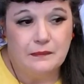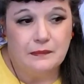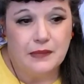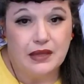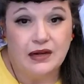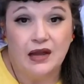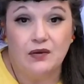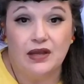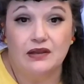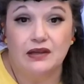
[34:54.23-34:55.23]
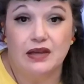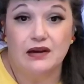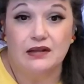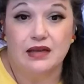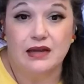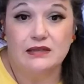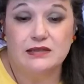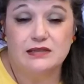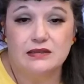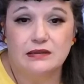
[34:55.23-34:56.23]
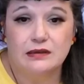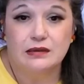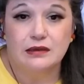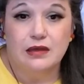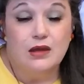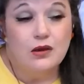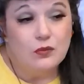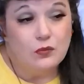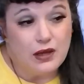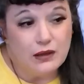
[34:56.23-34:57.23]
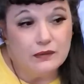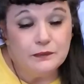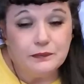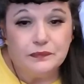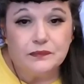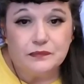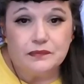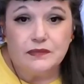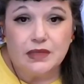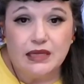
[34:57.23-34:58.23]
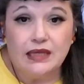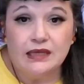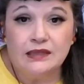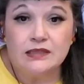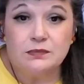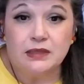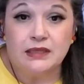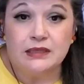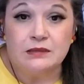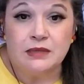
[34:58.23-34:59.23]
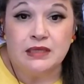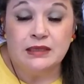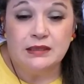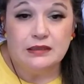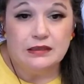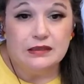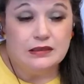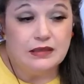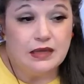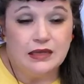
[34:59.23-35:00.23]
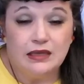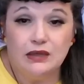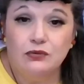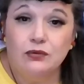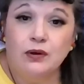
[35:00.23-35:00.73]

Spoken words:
and how I could care less. Well, he explained to me that he grew up